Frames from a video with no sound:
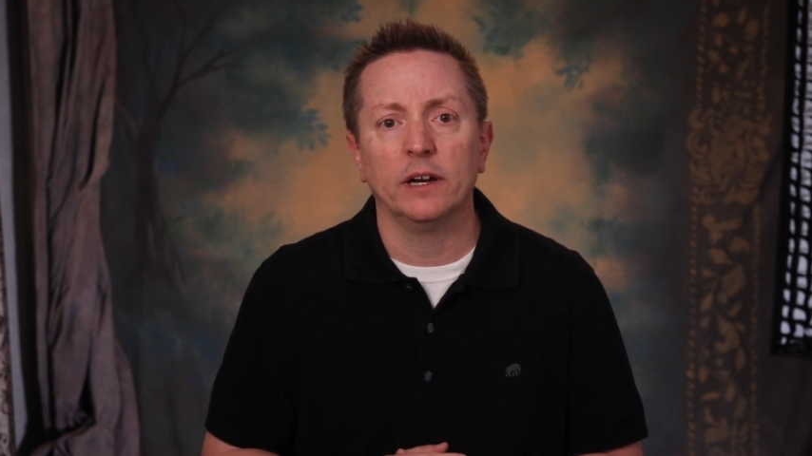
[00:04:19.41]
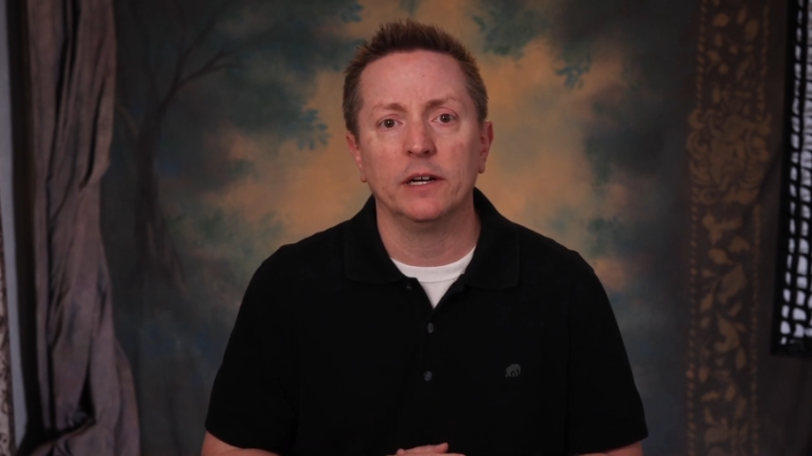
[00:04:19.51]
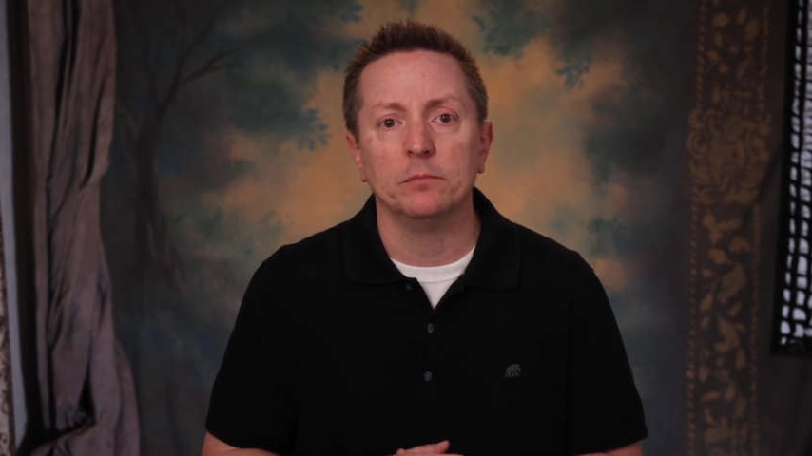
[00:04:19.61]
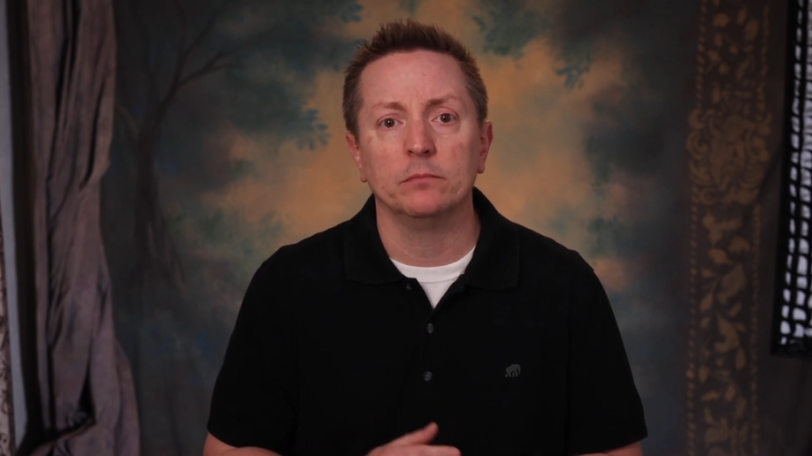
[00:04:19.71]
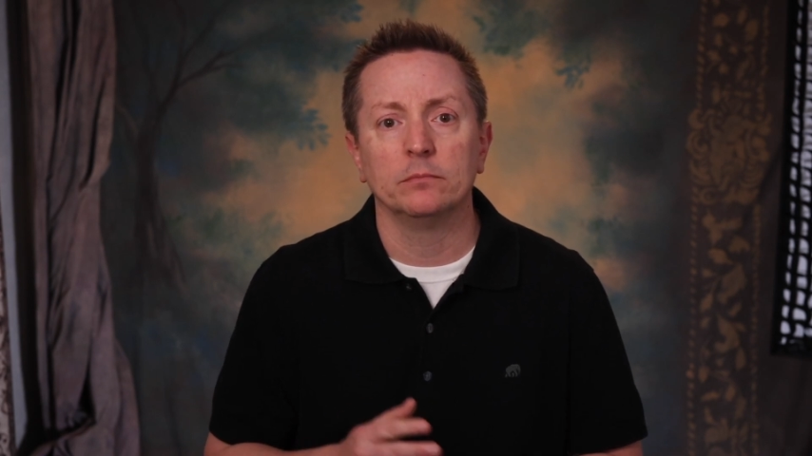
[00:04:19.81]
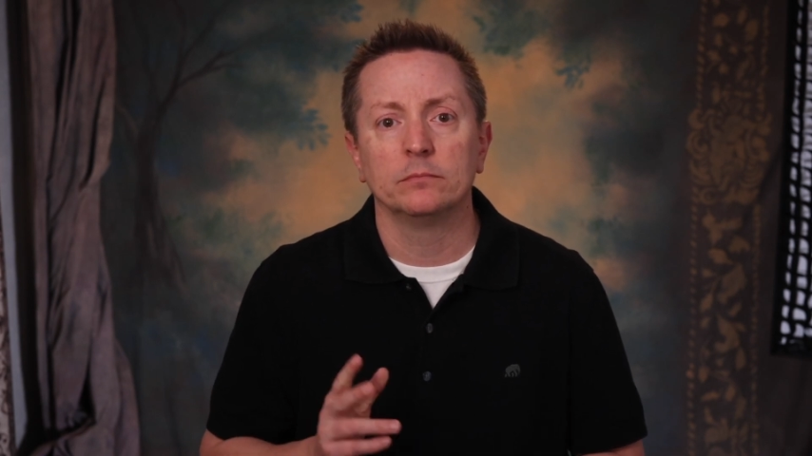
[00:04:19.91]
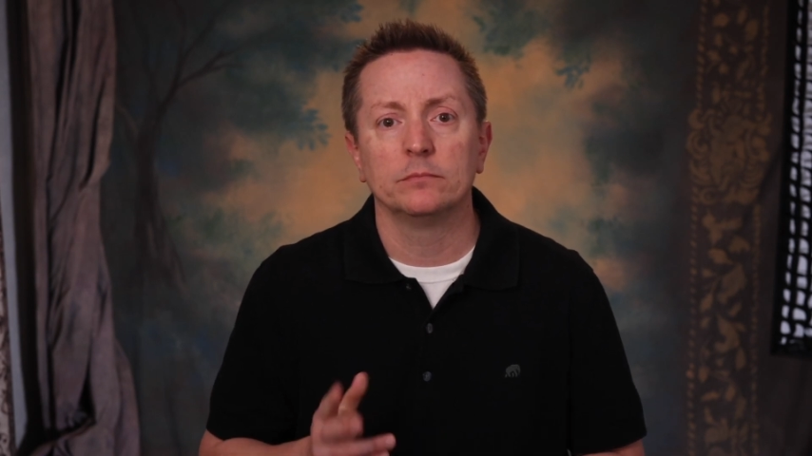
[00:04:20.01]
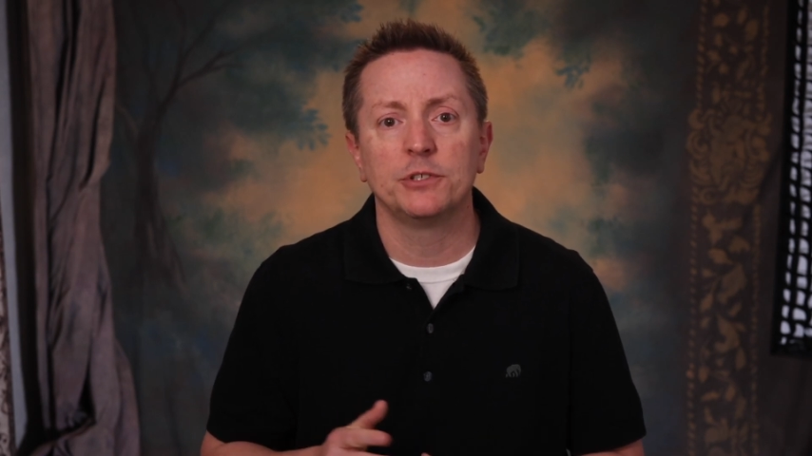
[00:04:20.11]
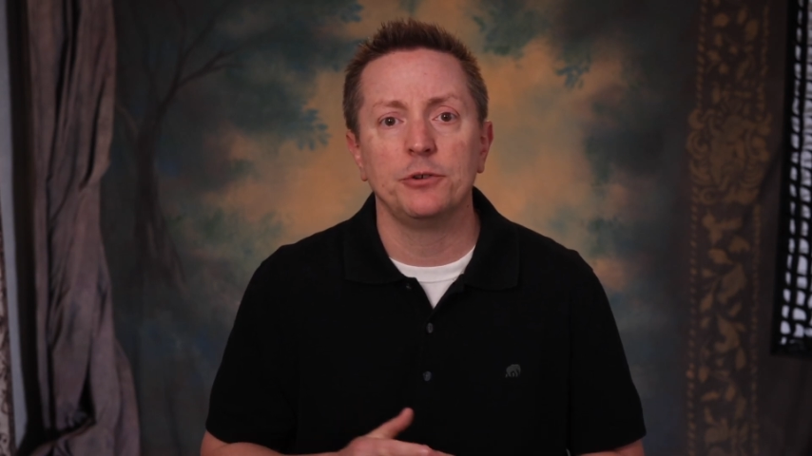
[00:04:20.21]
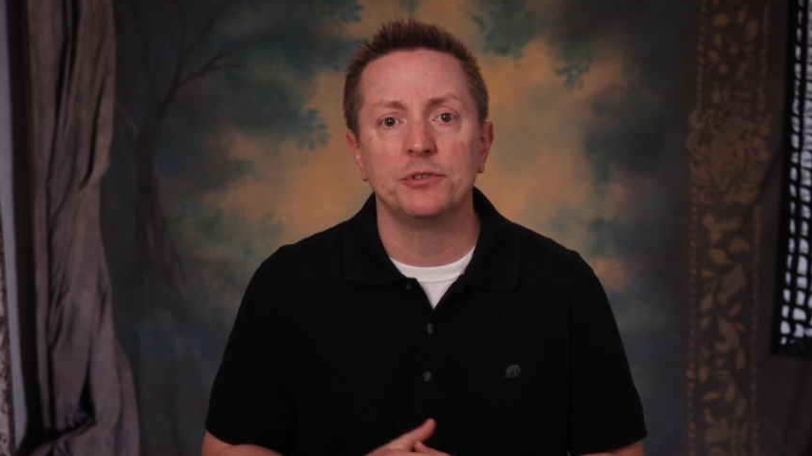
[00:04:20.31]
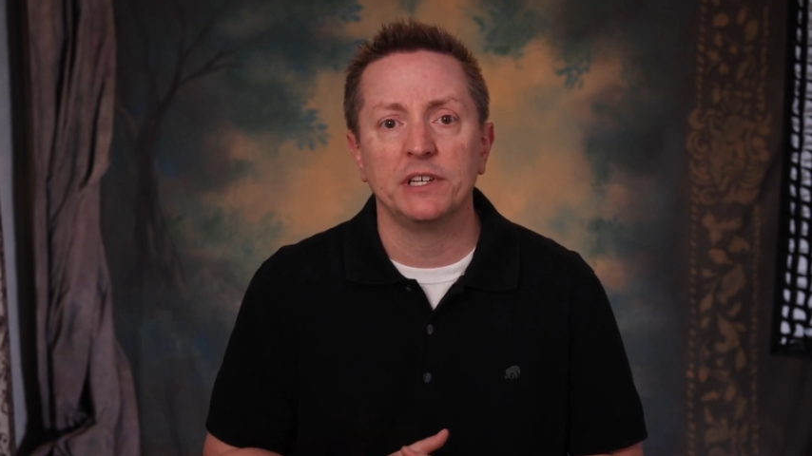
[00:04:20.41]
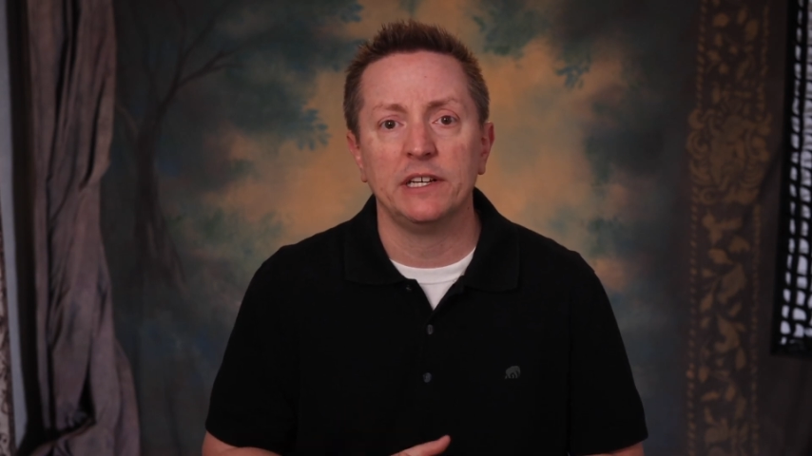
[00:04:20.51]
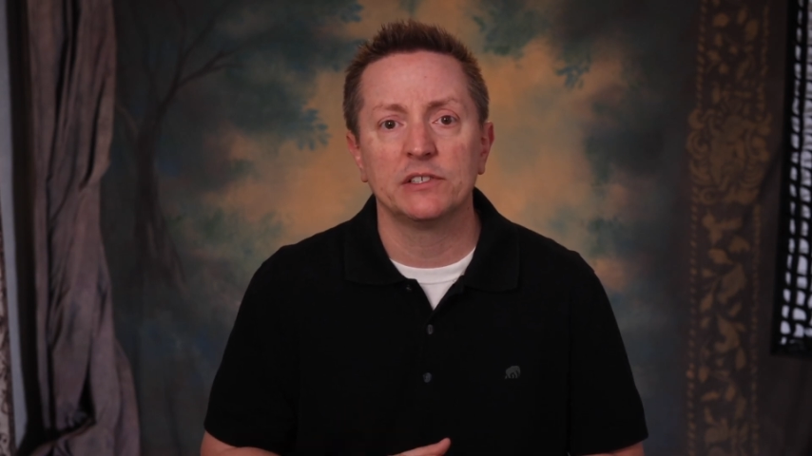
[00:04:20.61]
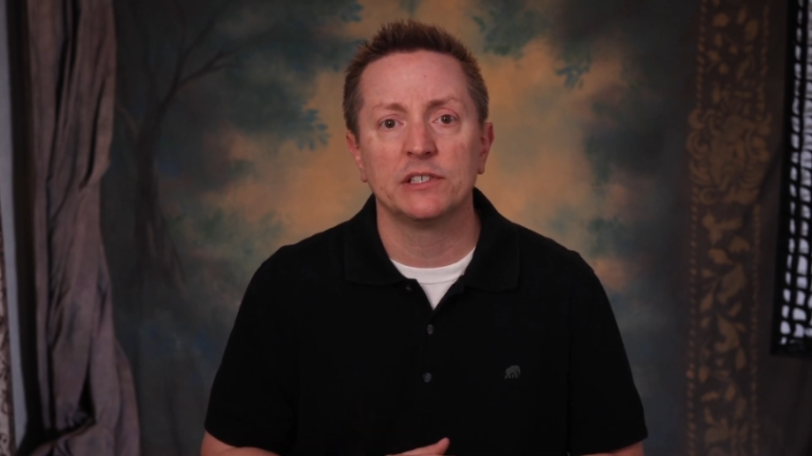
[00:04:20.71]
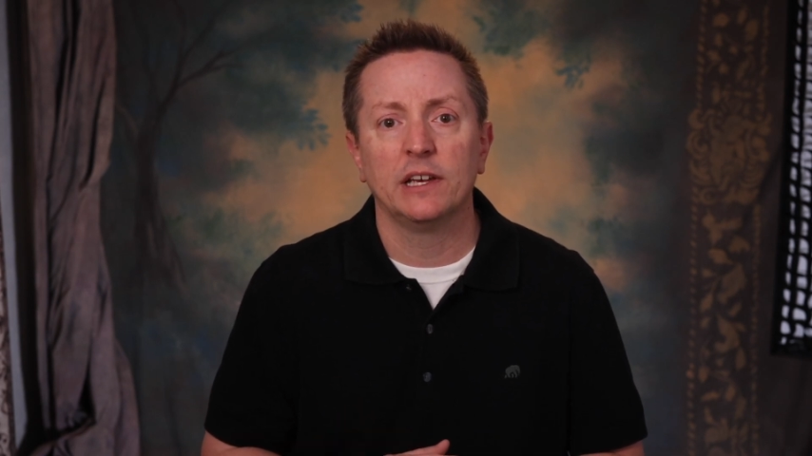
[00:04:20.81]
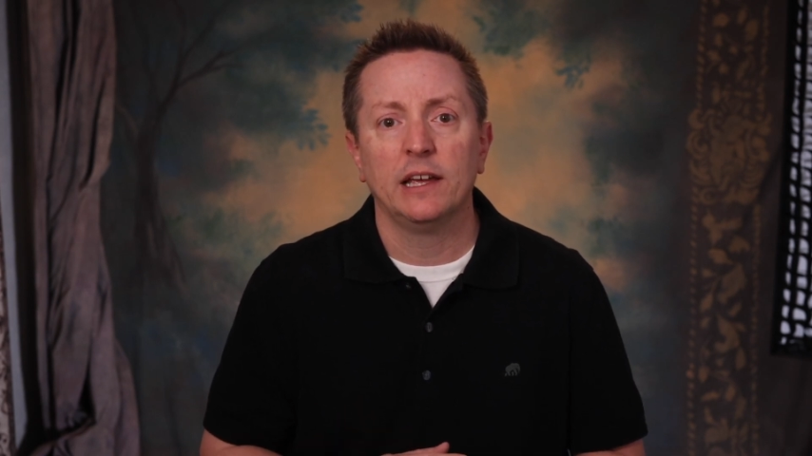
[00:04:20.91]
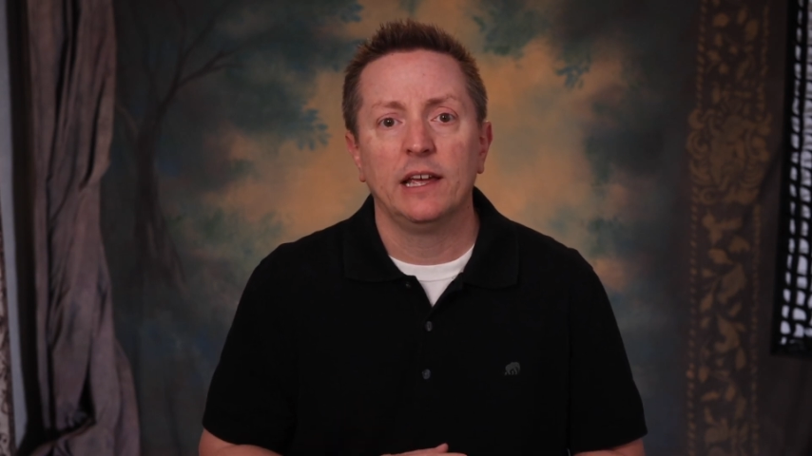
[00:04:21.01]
um, two seats,